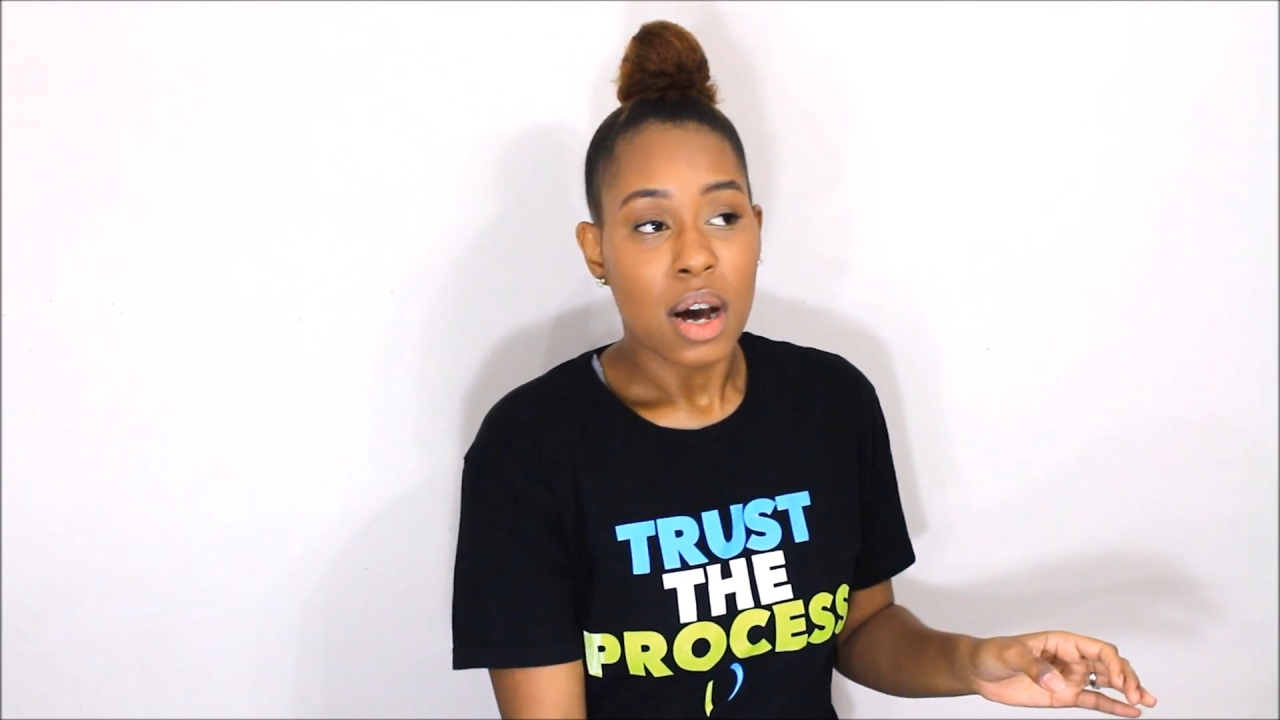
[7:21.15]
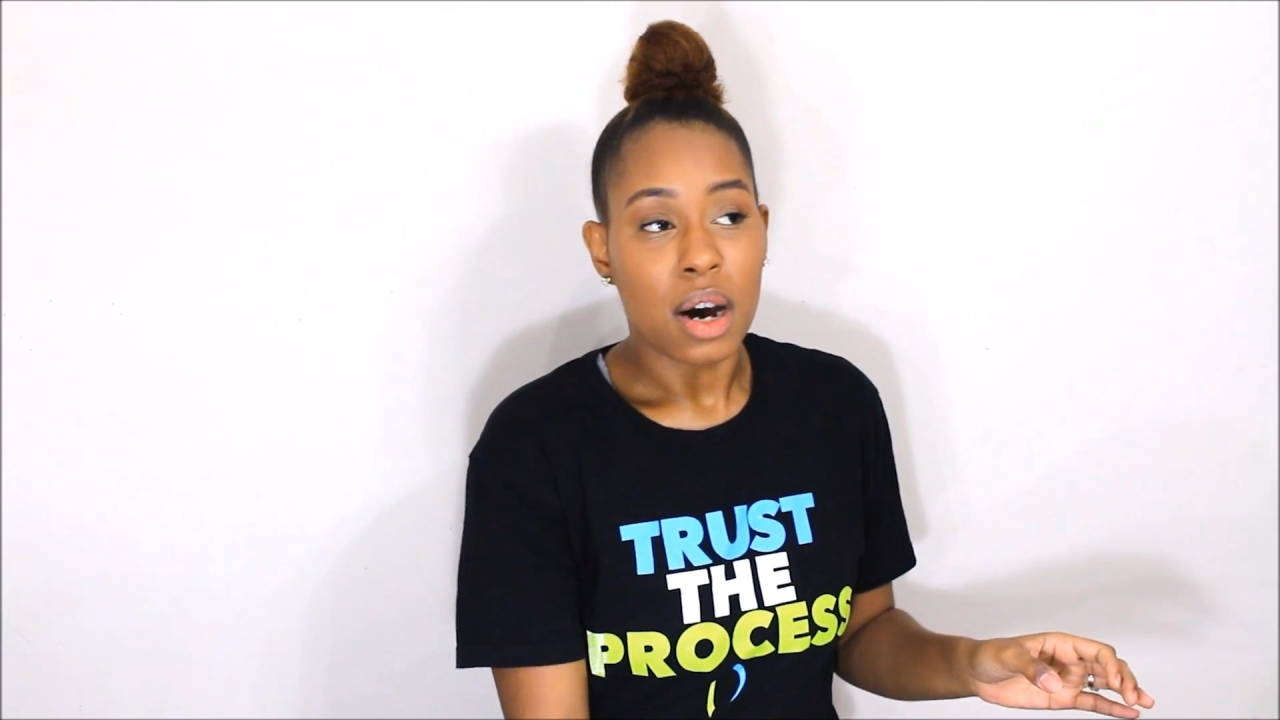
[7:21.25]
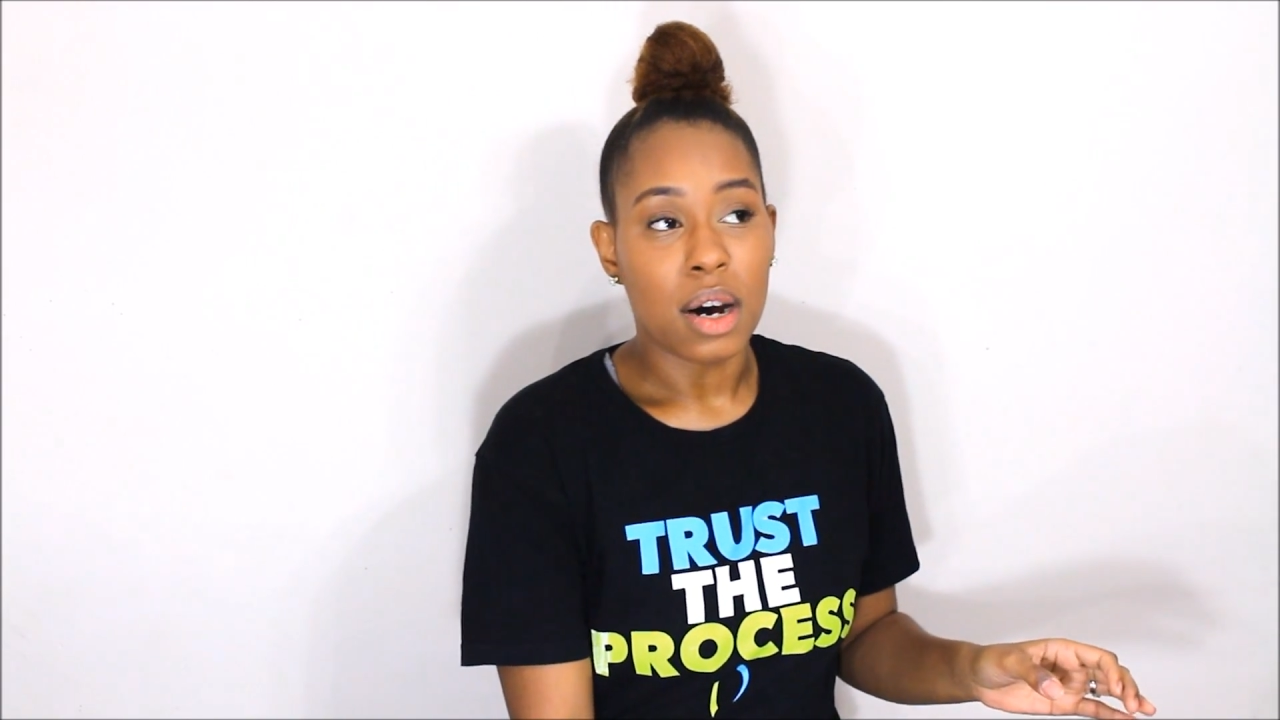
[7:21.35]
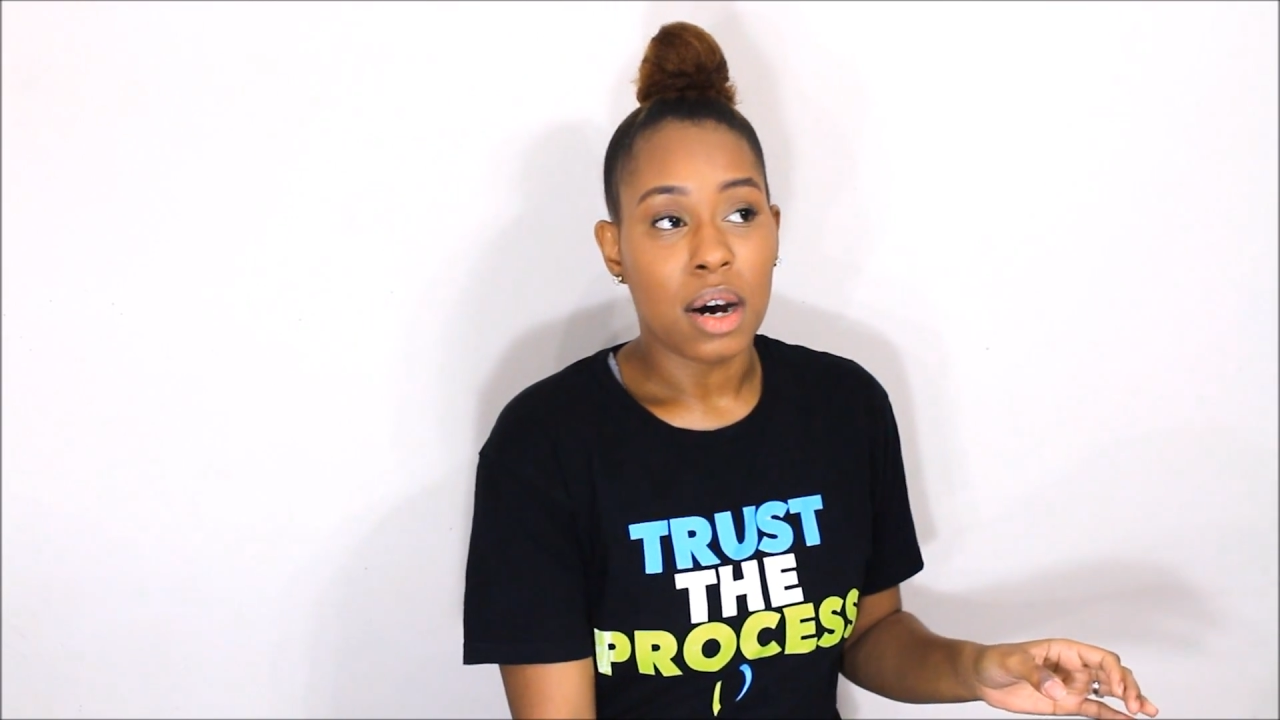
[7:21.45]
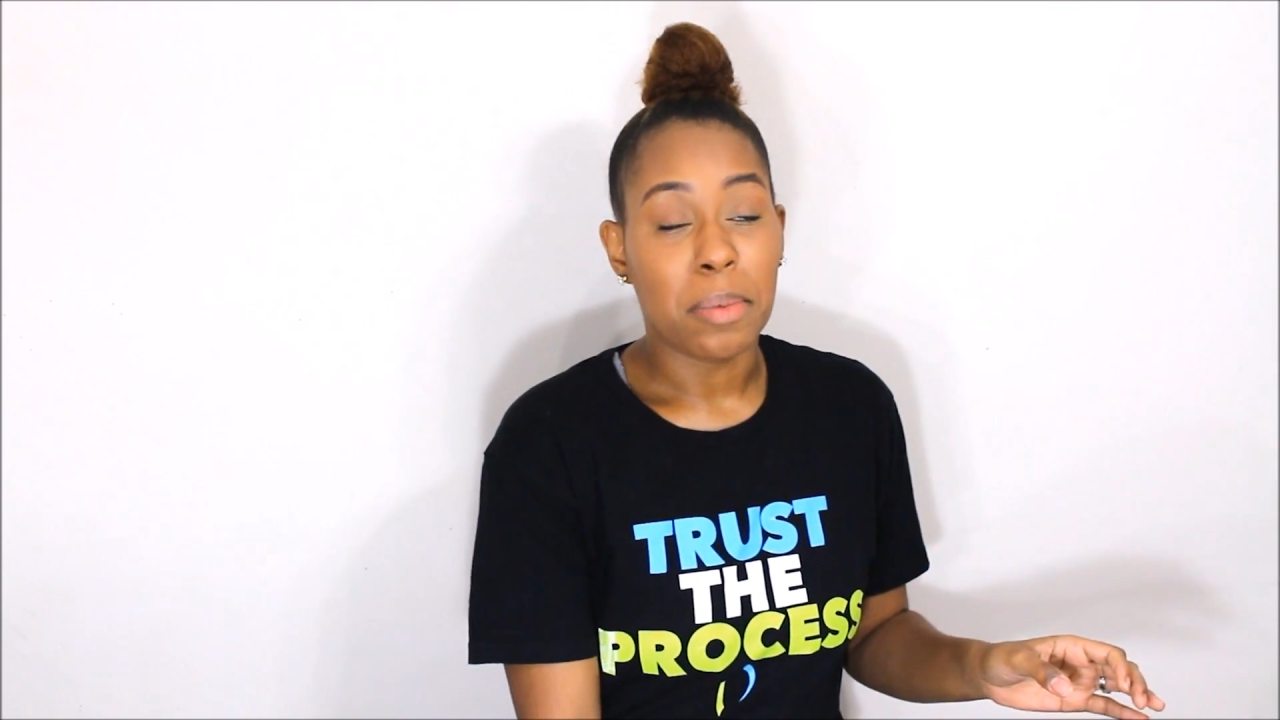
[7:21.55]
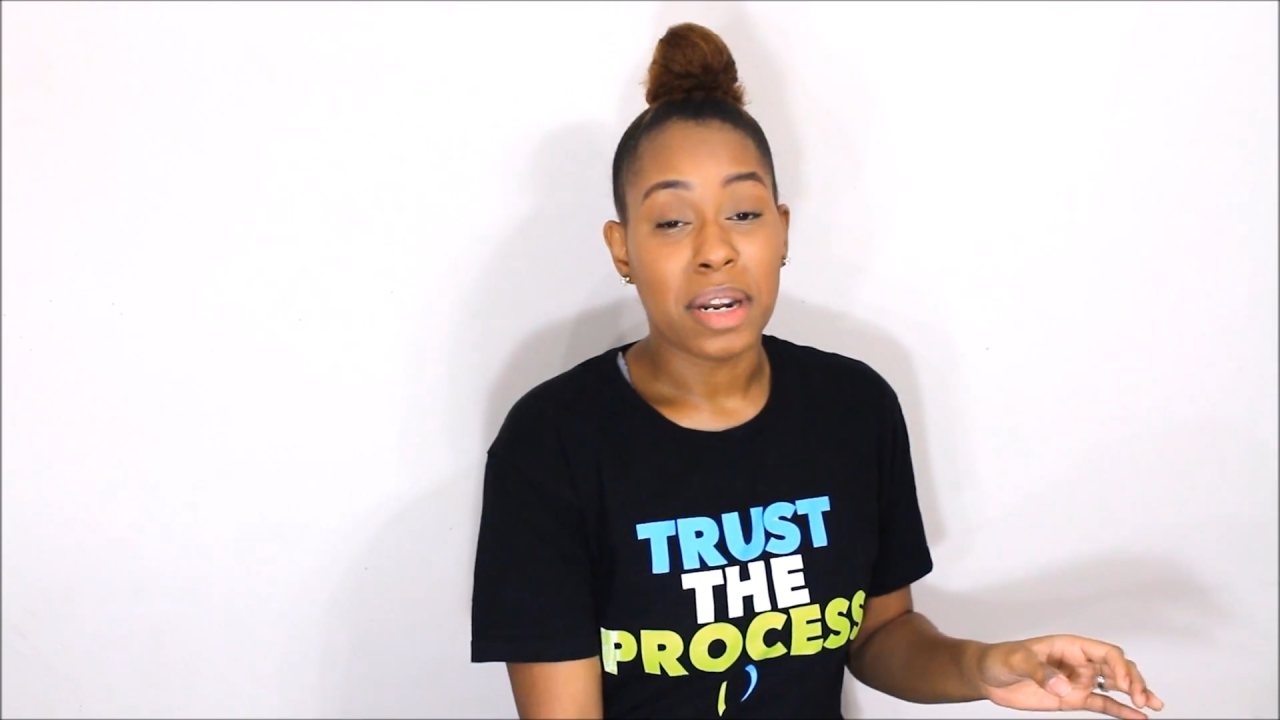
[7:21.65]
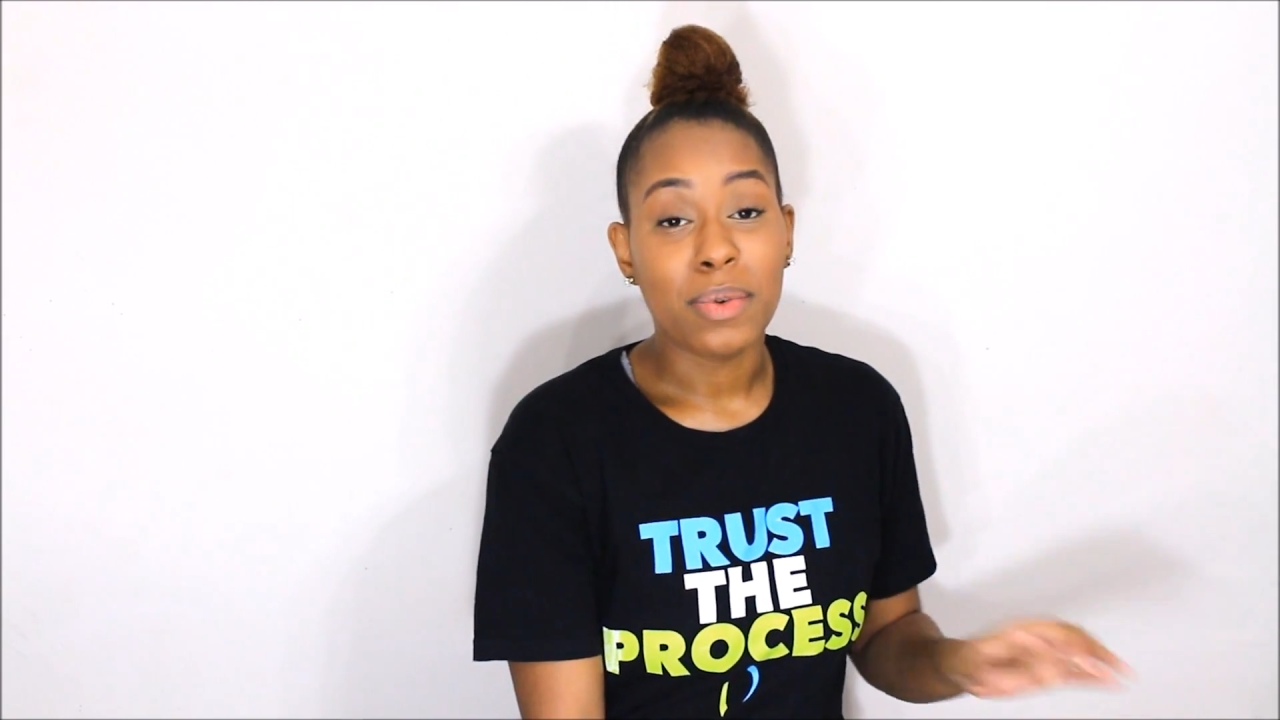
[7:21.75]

But it